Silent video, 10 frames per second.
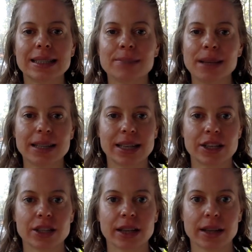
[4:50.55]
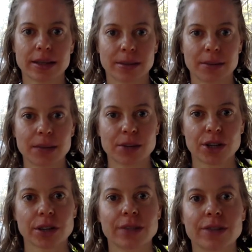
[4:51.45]
meditation can sometimes
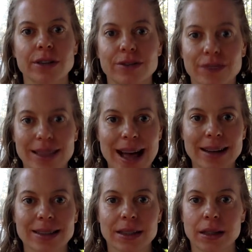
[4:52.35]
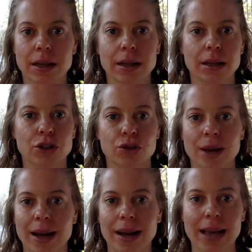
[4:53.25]
start to feel flat, dull,
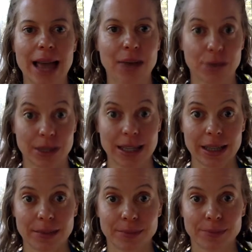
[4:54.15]
dry, and routine.